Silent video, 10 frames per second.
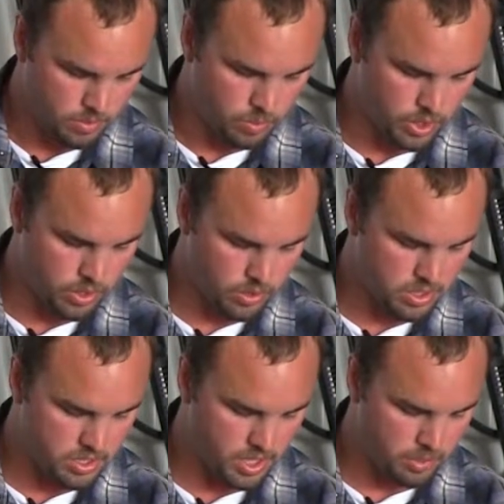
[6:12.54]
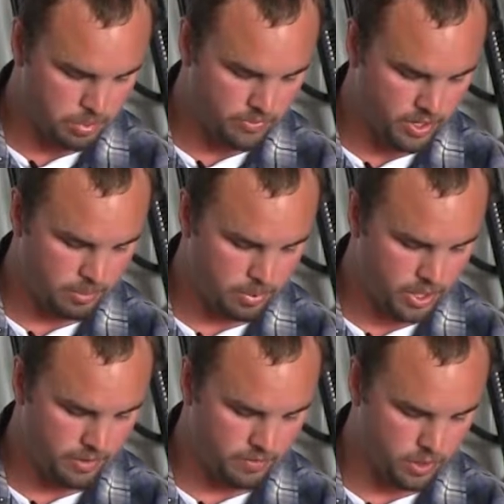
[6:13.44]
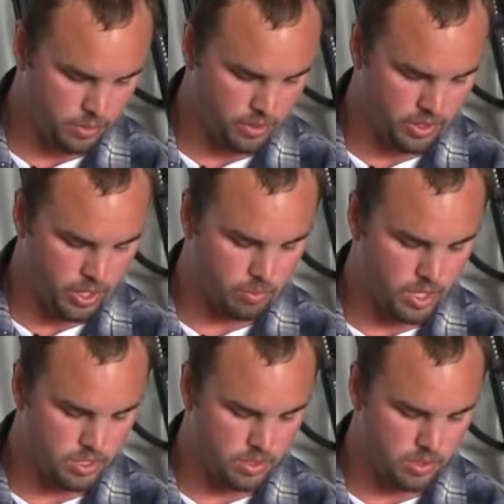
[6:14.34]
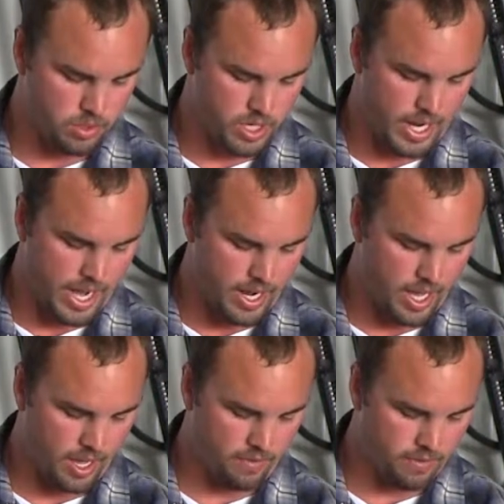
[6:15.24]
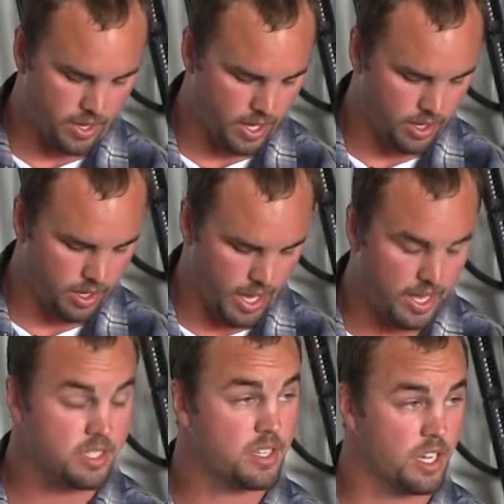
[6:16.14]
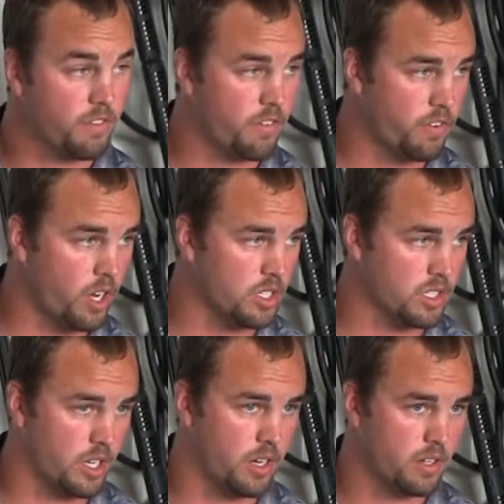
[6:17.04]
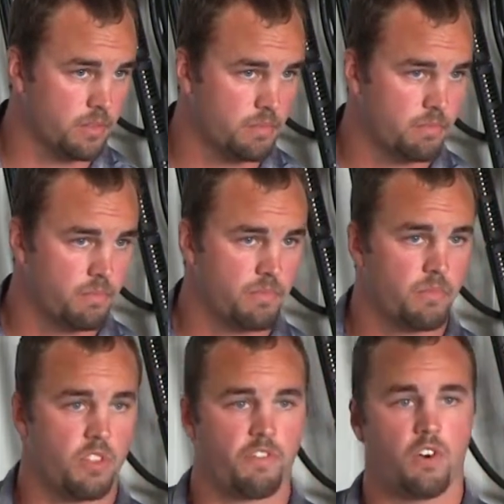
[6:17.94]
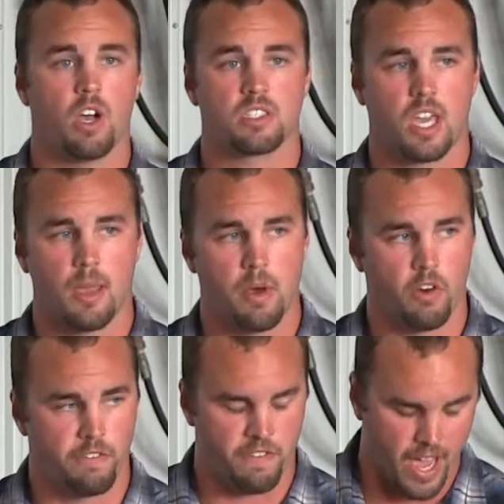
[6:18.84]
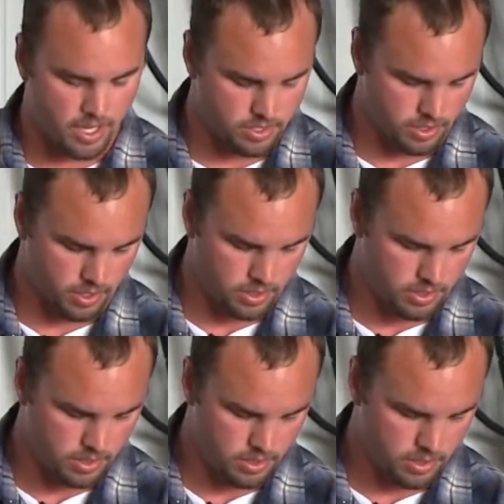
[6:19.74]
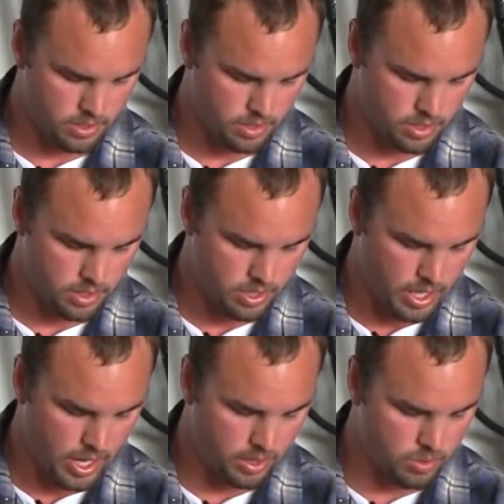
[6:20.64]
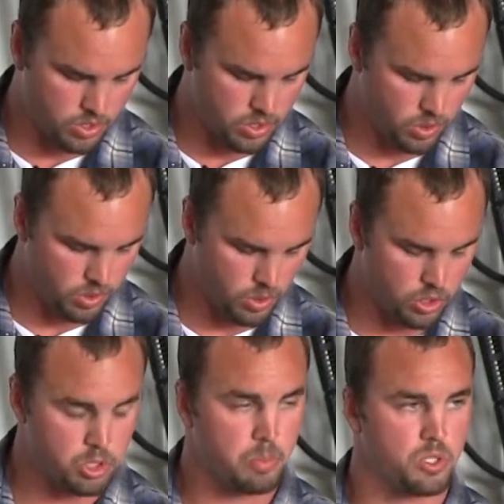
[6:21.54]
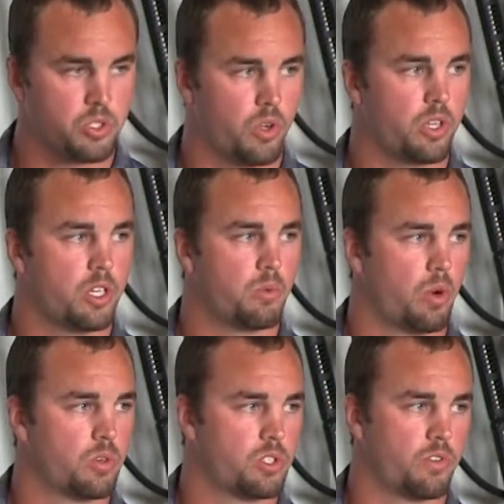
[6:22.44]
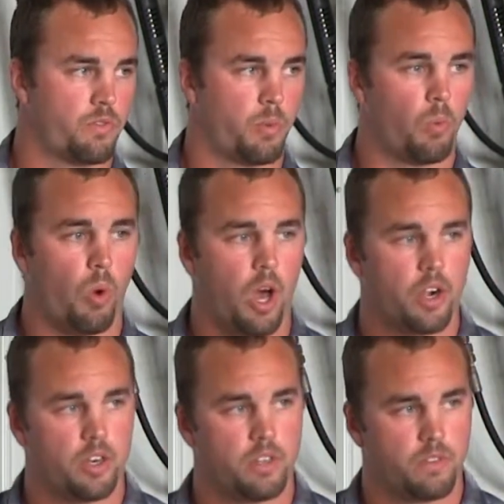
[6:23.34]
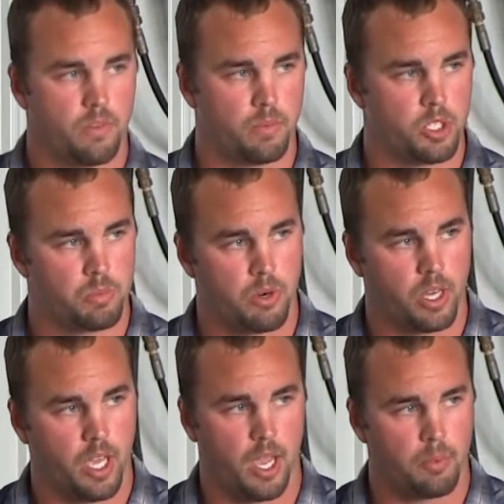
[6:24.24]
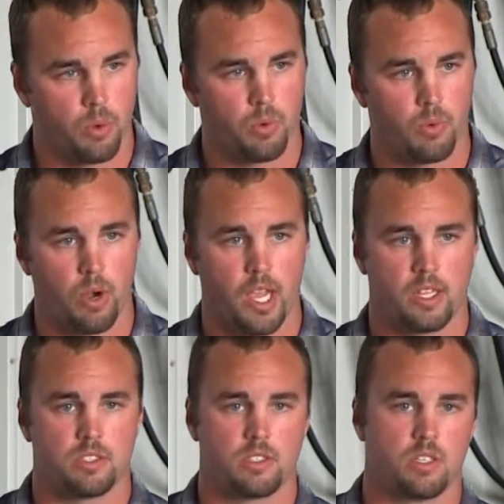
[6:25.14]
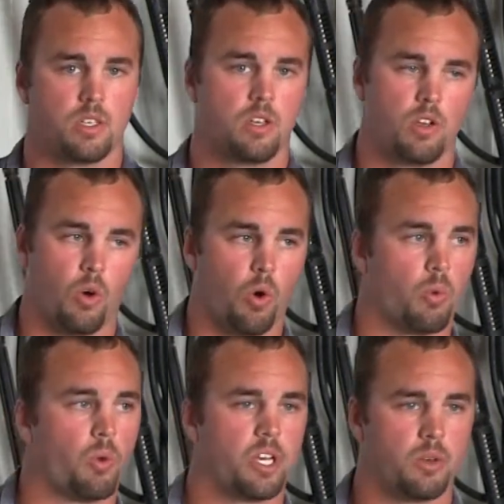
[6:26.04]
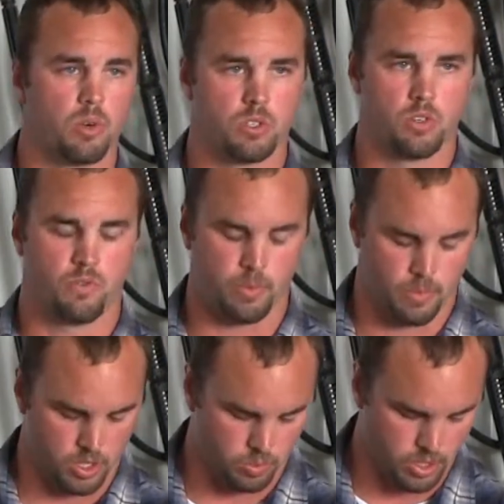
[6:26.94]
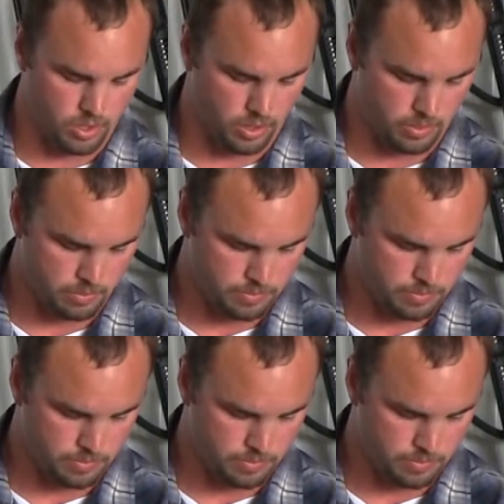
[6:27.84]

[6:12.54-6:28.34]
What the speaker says: We noticed that the preventive plant field with thick residue did not have as thick of a frost layer, the frost came out faster, and there was no noticeable soil erosion from water from the spring, April rains or wind erosion from this winter.